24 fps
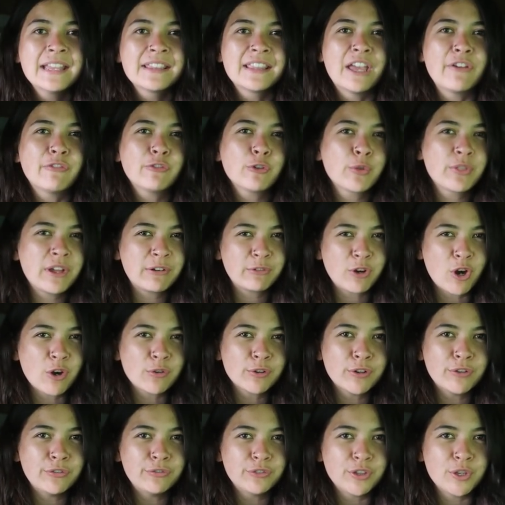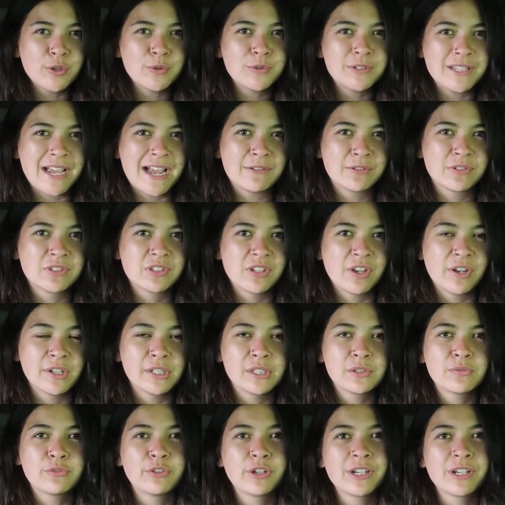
Therefore, there are a few downsides.